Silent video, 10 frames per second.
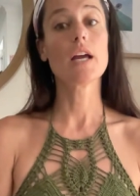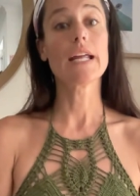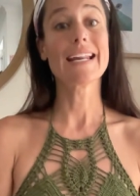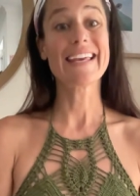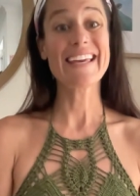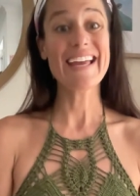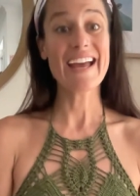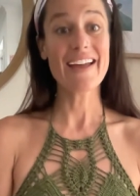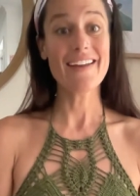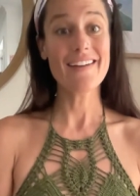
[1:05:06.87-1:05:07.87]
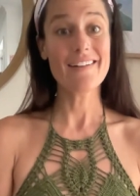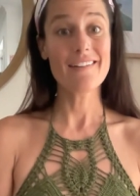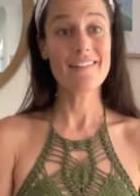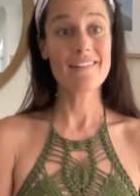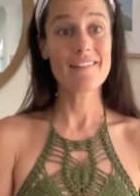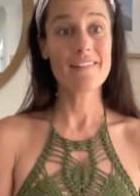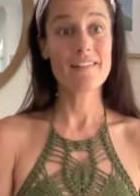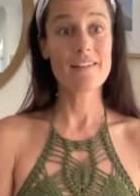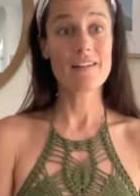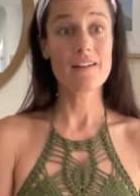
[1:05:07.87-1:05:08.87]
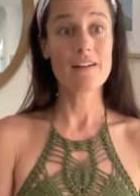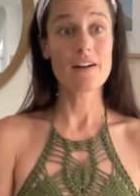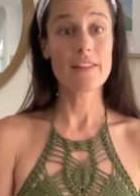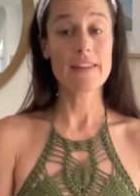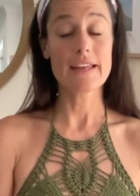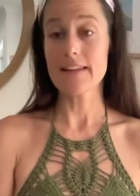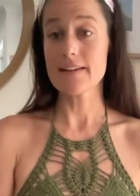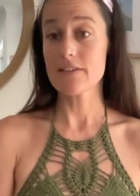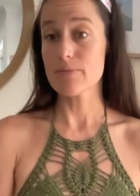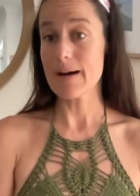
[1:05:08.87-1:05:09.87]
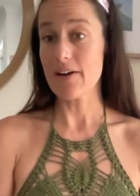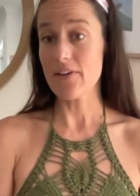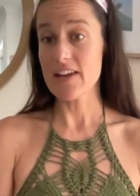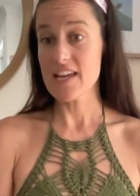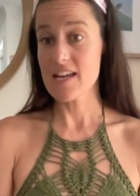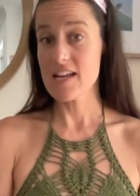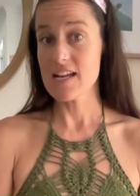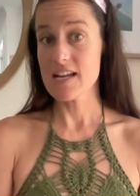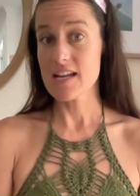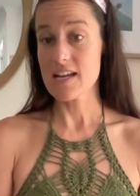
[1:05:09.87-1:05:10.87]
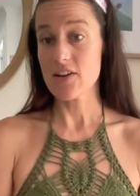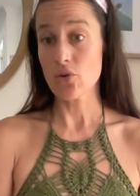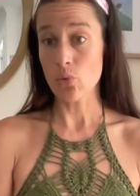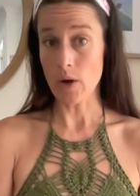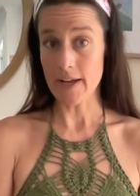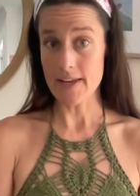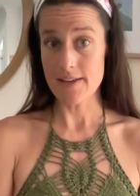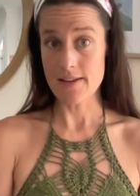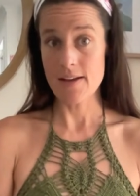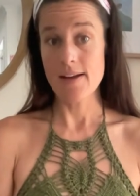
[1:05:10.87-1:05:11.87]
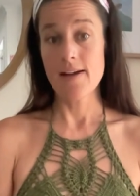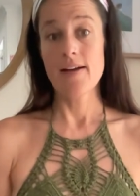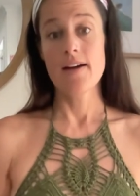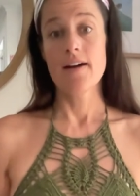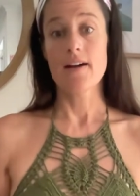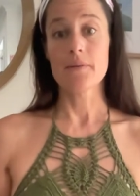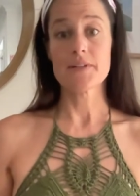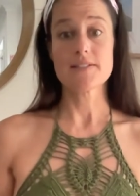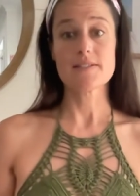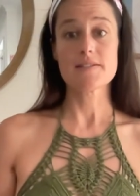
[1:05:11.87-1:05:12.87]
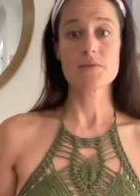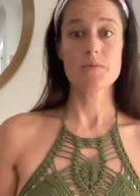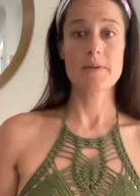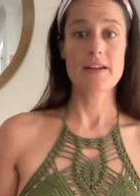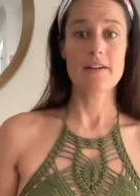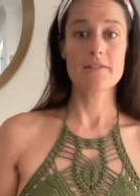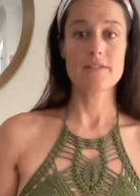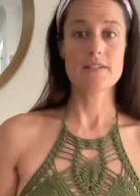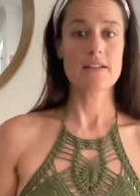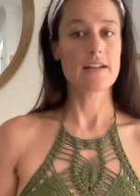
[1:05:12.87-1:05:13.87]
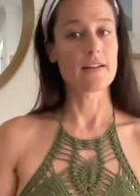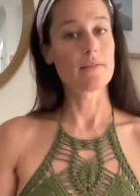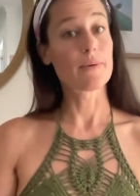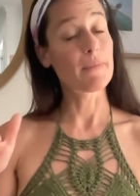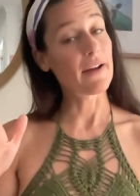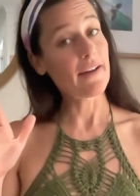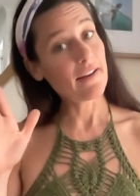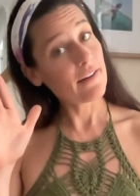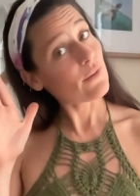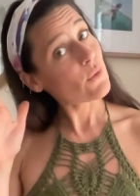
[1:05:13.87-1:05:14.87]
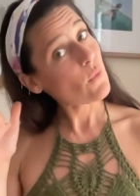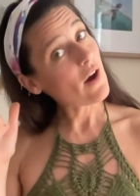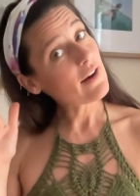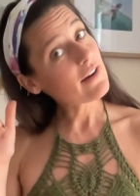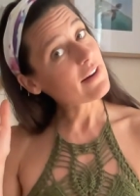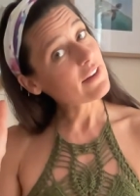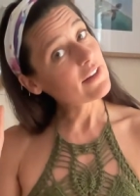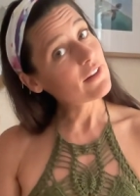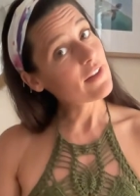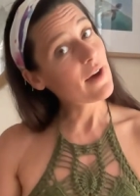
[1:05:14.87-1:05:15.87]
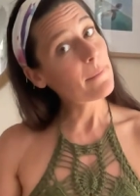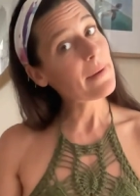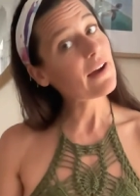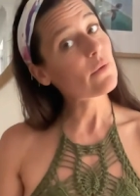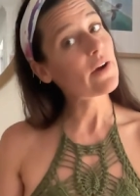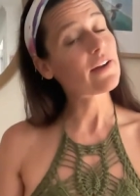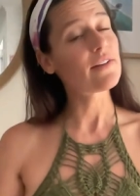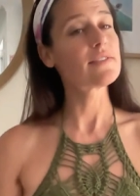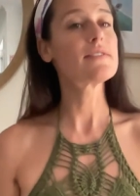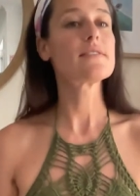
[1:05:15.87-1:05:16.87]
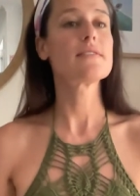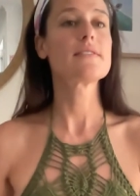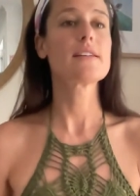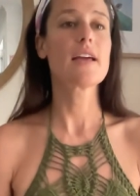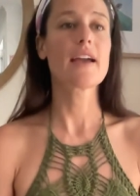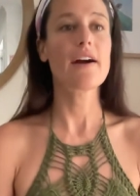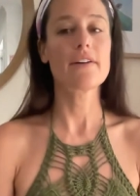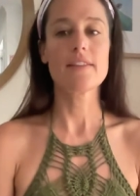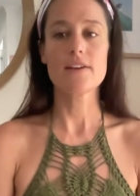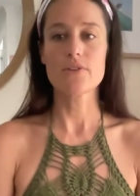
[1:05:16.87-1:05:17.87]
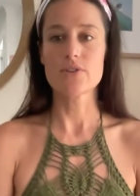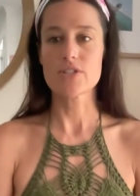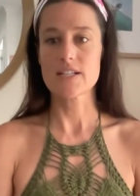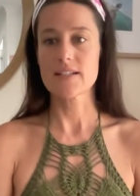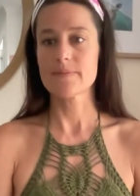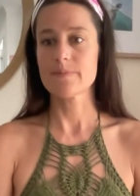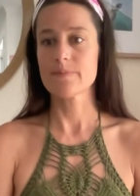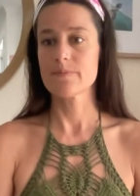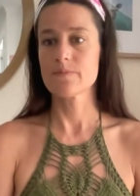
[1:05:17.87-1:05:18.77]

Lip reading: in Kihei on the island of Maui in Hawaii. I went swimming out and put my head under the water and I could hear the humpback whales singing out in the ocean.